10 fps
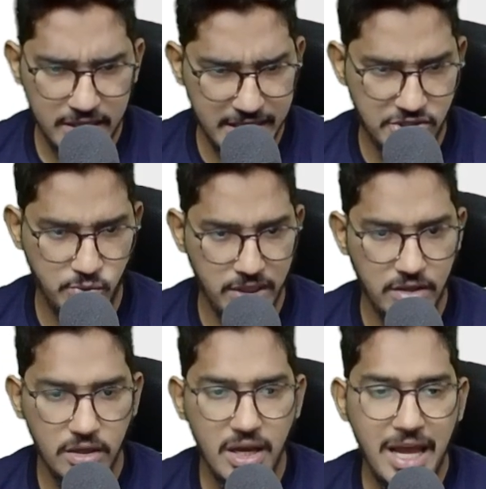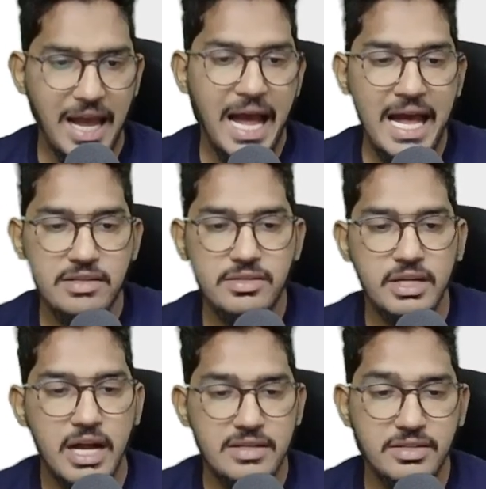Next one. As
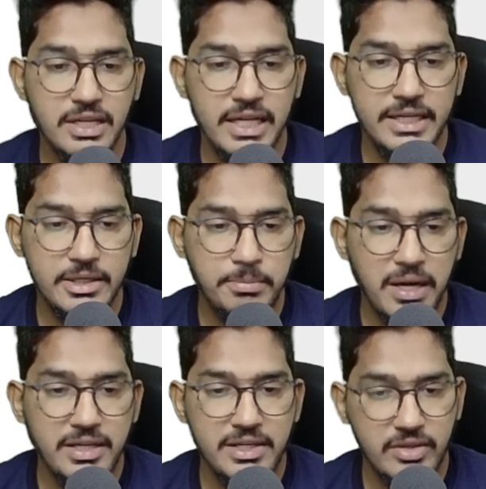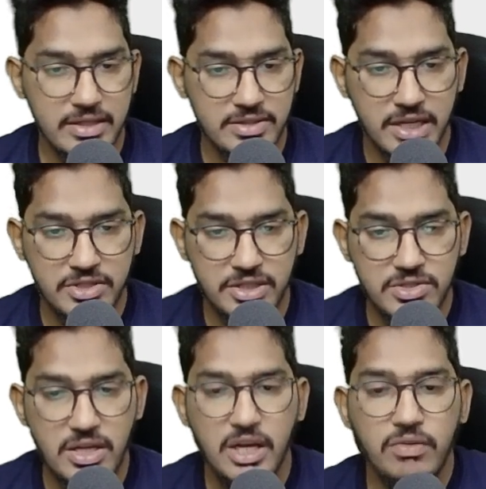regards related party
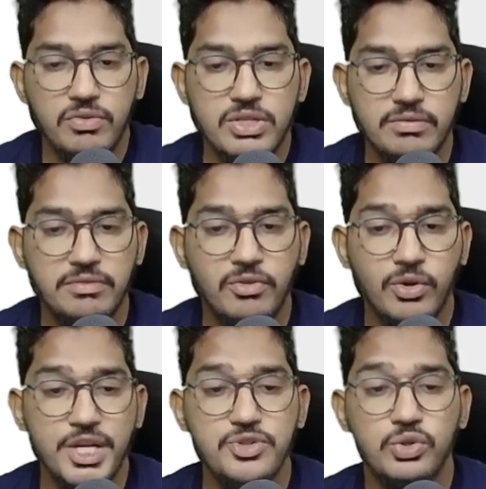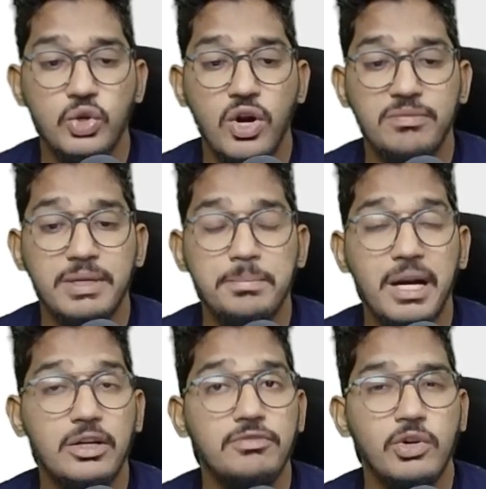transactions, which of the following should not be
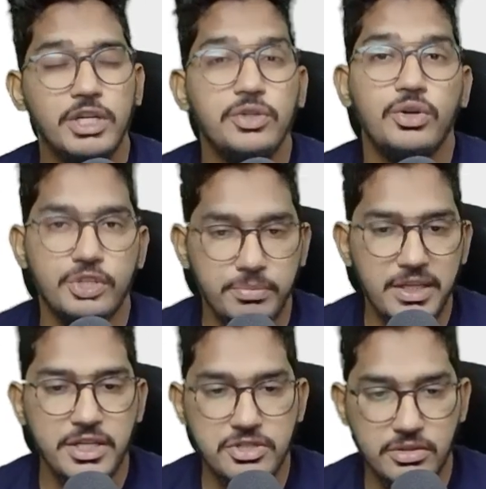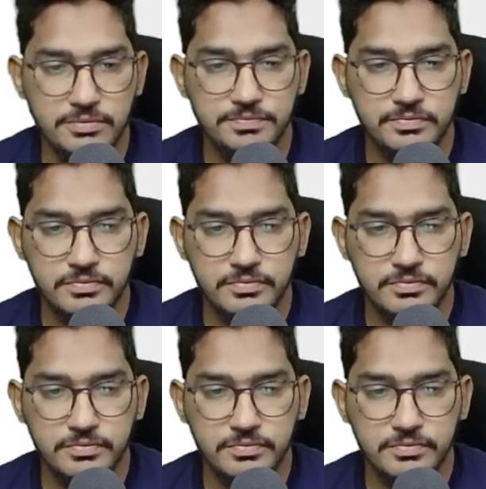part of audit documentation?